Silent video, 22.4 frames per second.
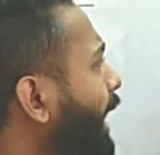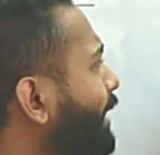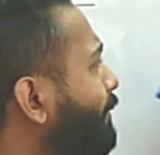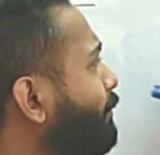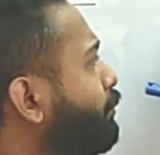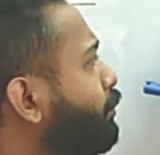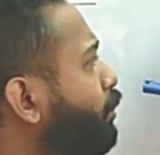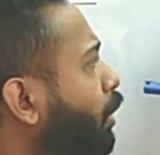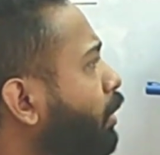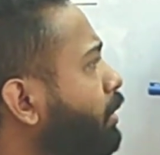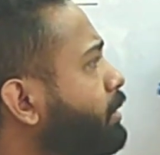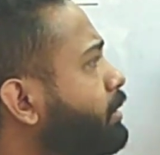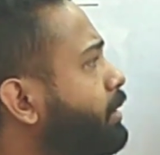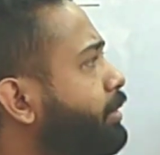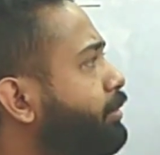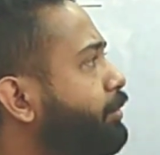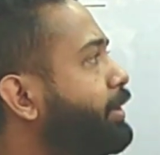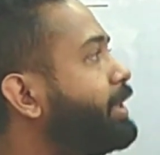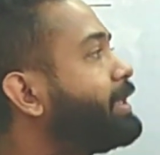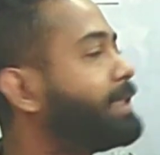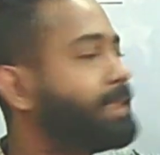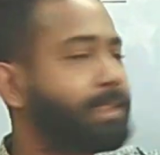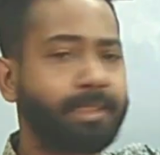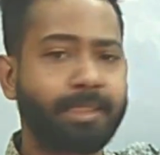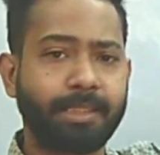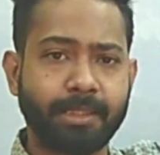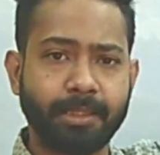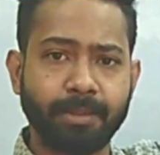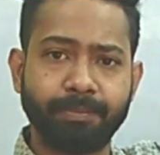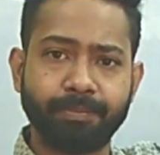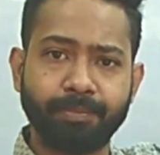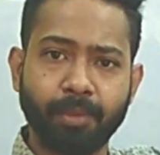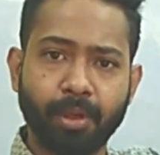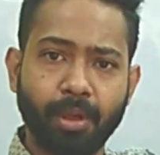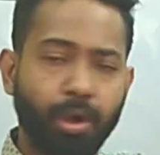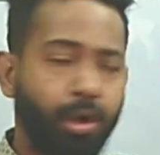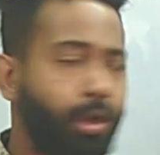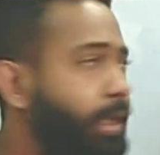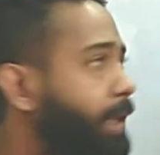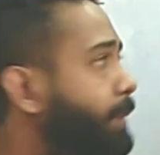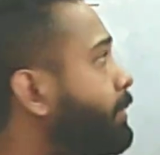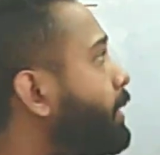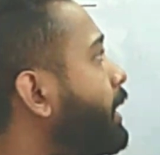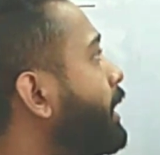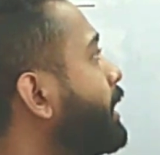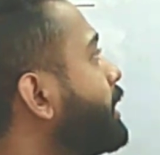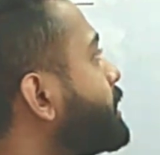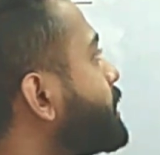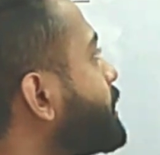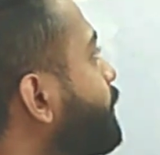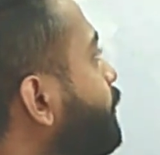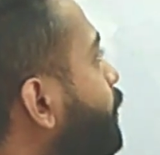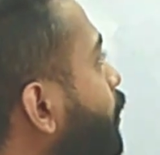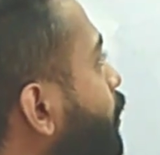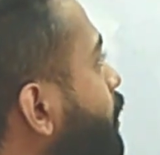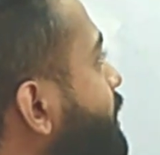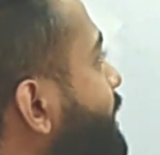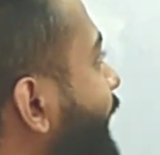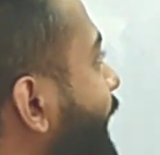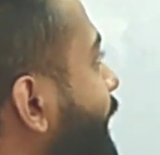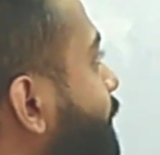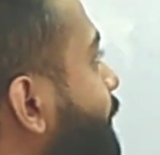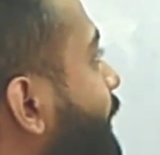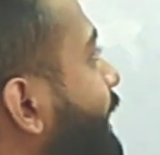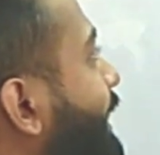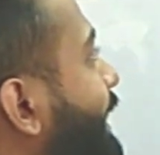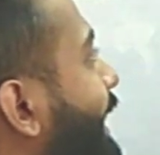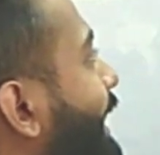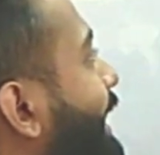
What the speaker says: I've drawn three things. Okay, suppose let me